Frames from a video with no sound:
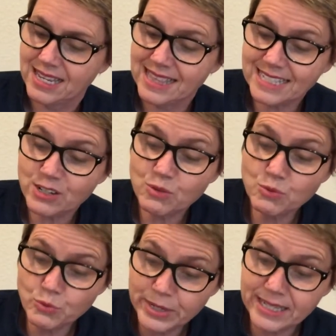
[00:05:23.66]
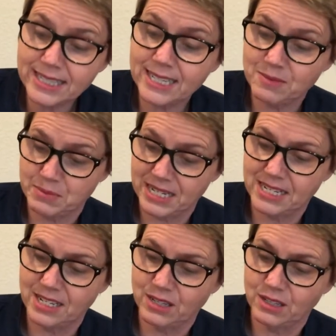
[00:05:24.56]
That's a really big
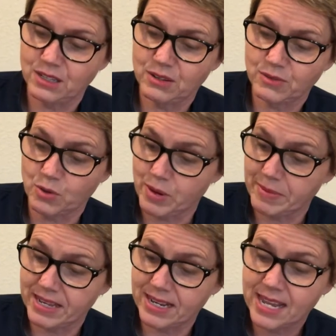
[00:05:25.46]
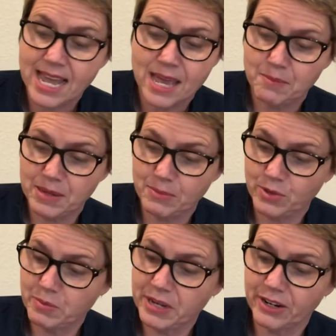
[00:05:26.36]
deal for women, people
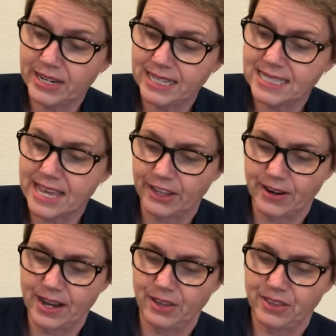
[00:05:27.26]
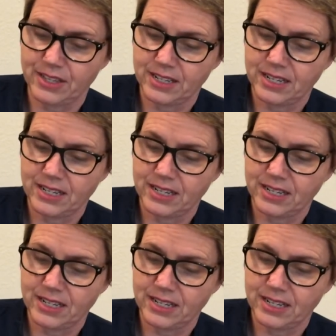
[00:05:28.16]
with periods, and their health.